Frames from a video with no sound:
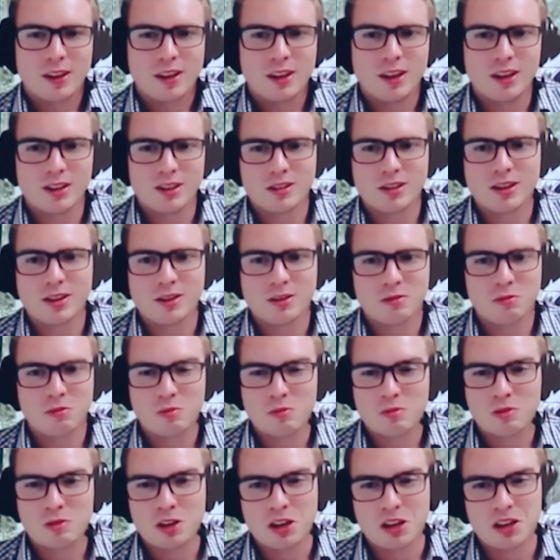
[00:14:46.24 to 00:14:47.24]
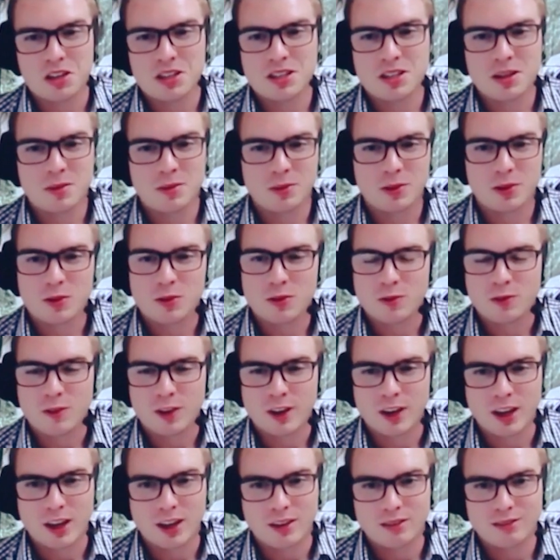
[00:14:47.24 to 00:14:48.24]
Yeah, so, you know, your typical
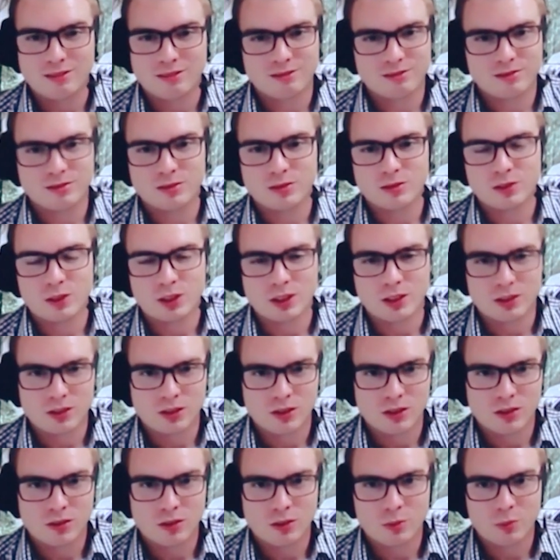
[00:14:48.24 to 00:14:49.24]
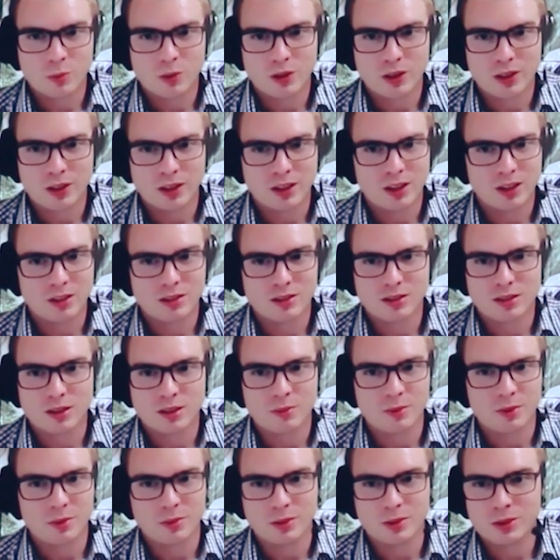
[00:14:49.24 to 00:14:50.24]
fit out with a service body there is
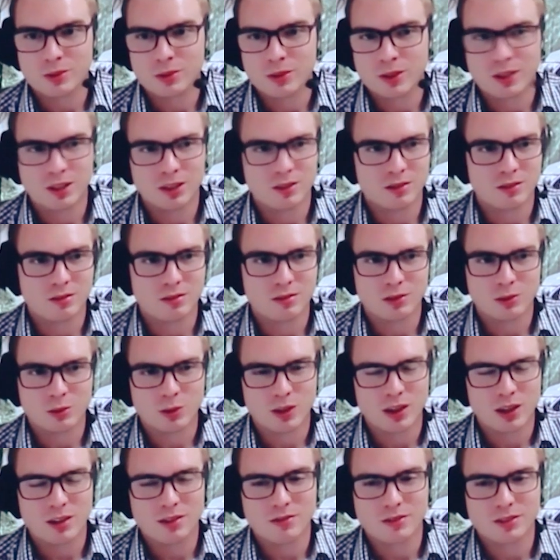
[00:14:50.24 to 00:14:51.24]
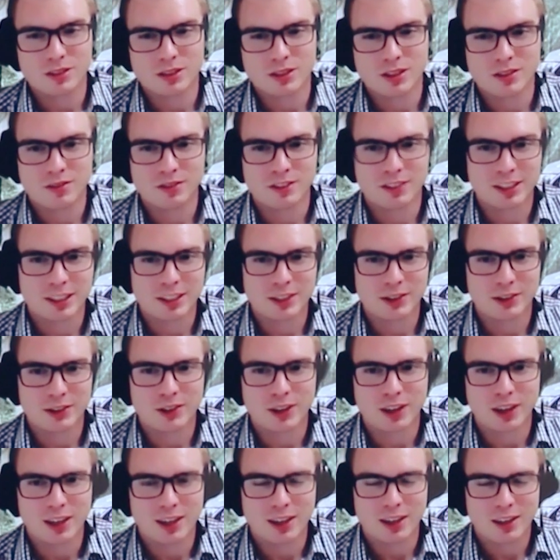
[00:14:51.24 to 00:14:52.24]
somewhere between 12 and 17
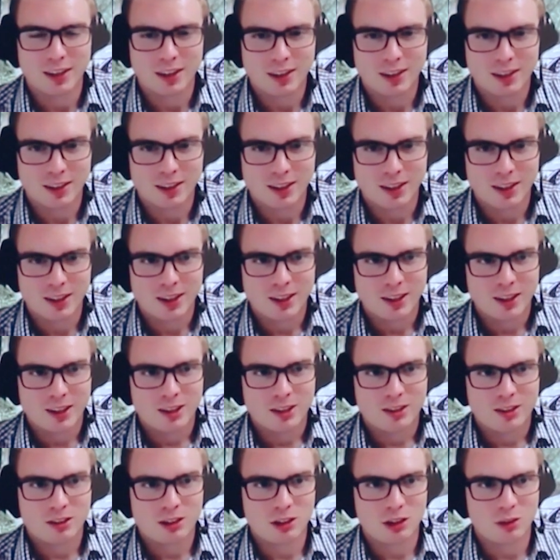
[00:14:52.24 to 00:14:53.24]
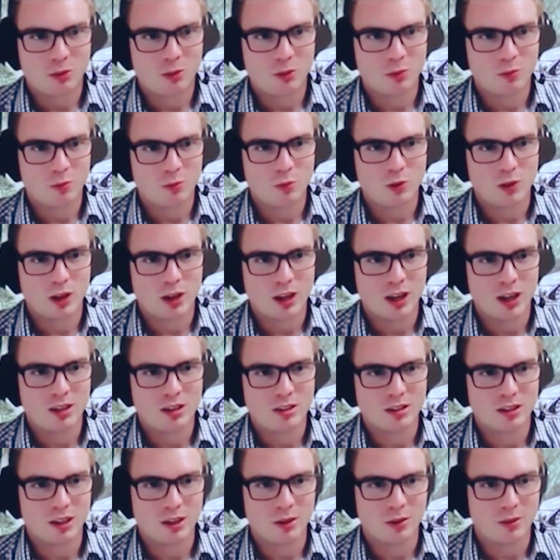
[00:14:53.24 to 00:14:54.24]
grand. So
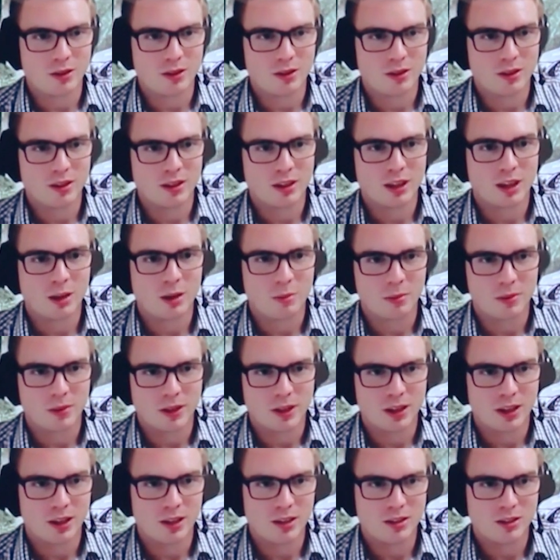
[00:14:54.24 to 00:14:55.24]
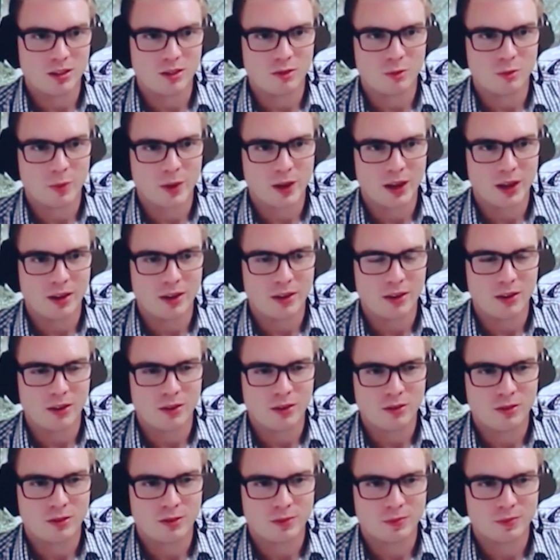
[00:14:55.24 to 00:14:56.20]
easily within a couple of years you've paid it off.